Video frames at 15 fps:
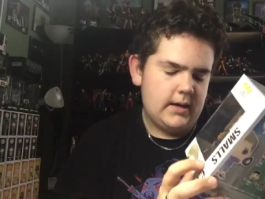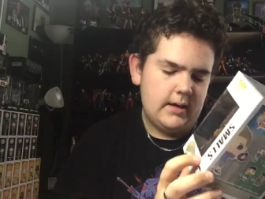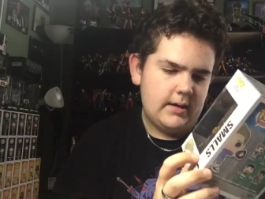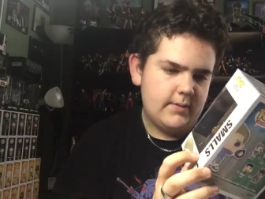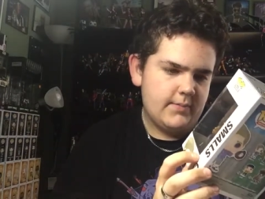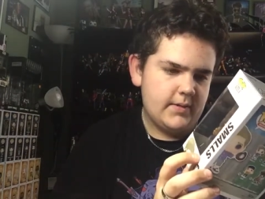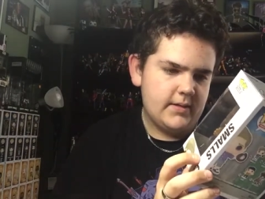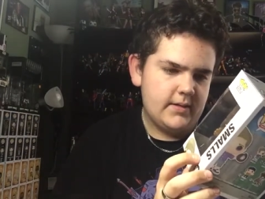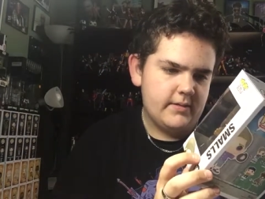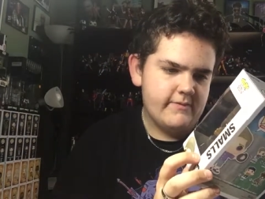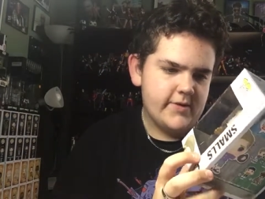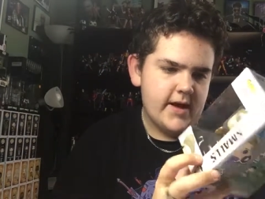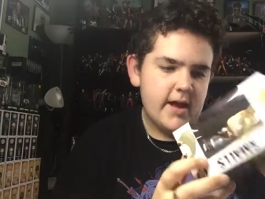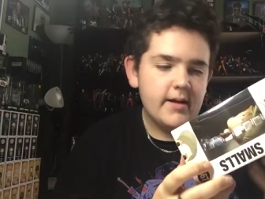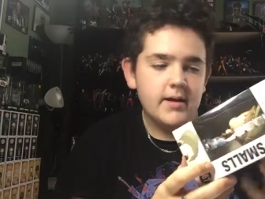I completely
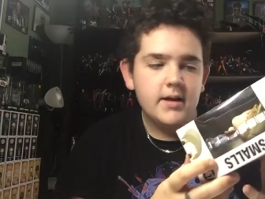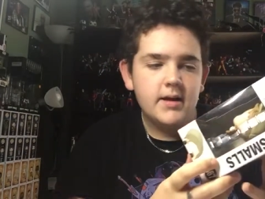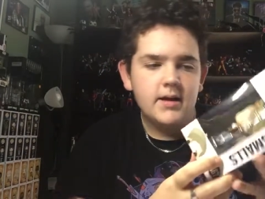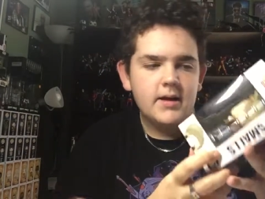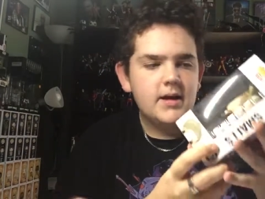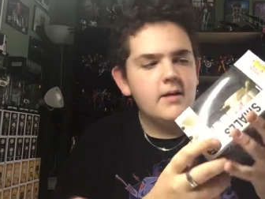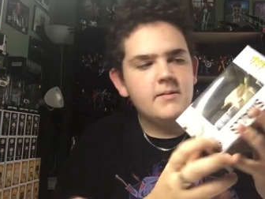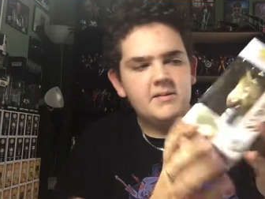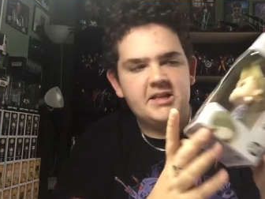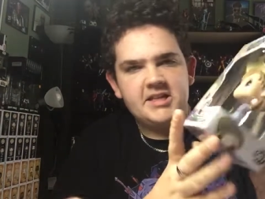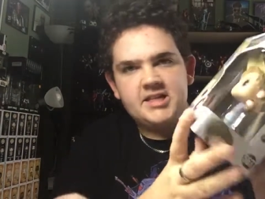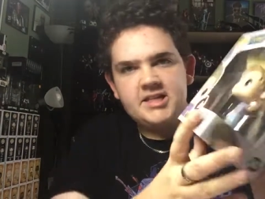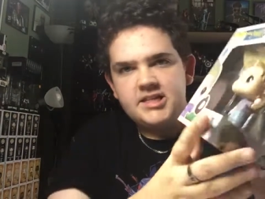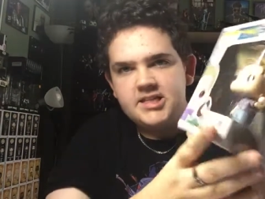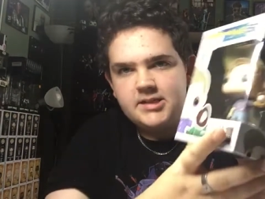forget. But
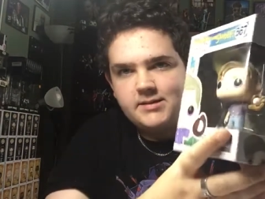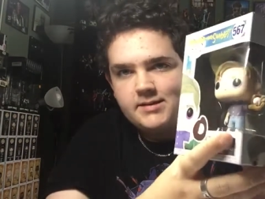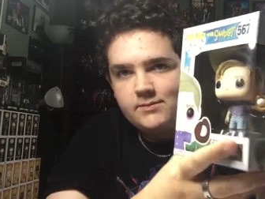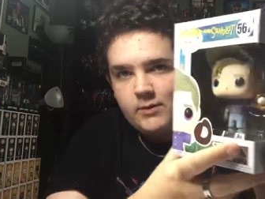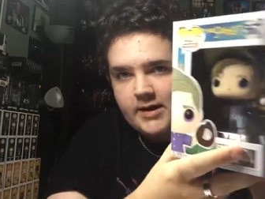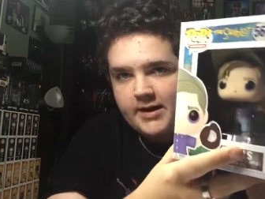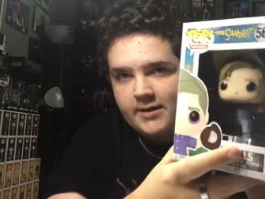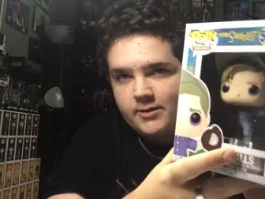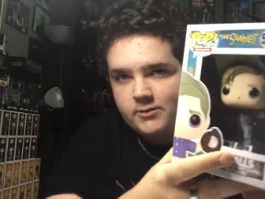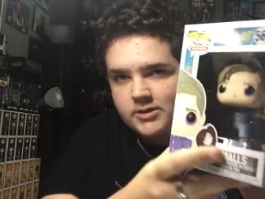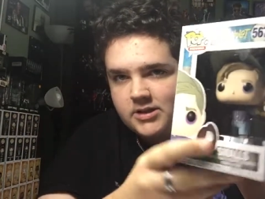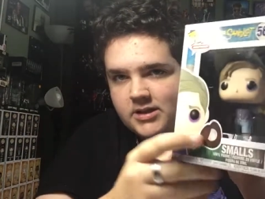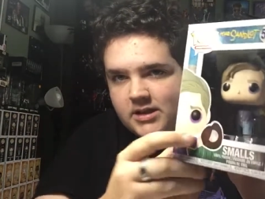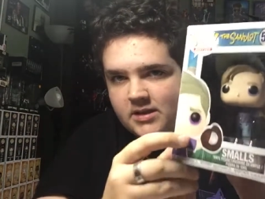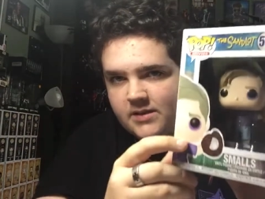This is when it
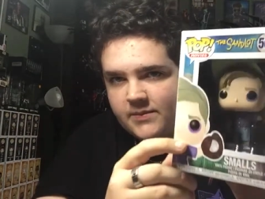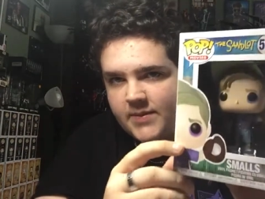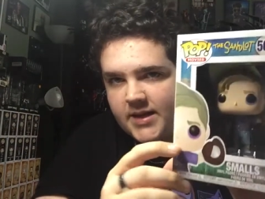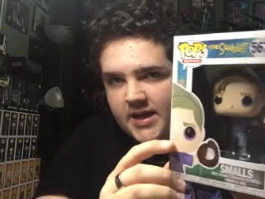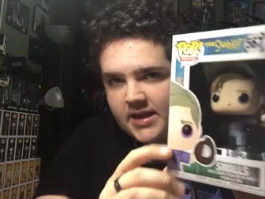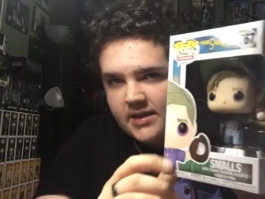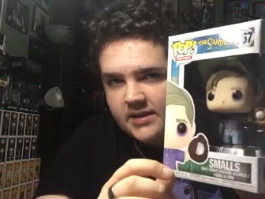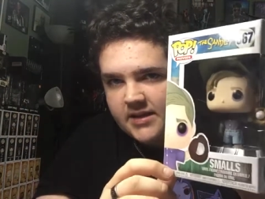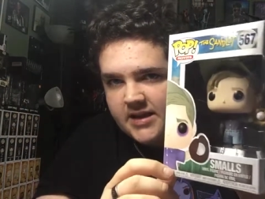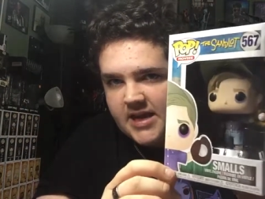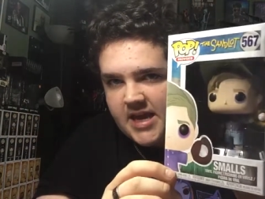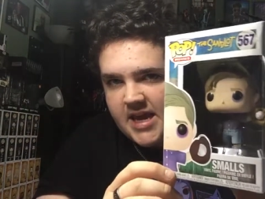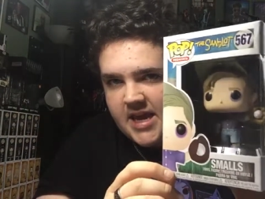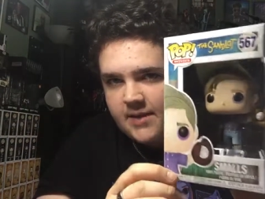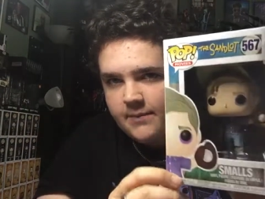was in the beginning of the
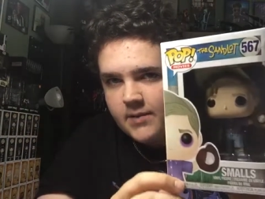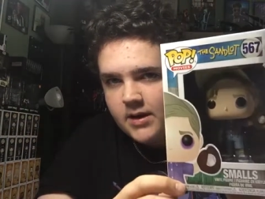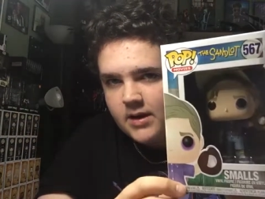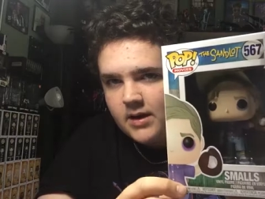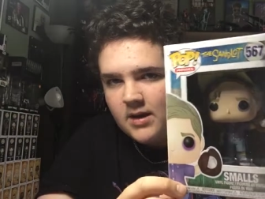game.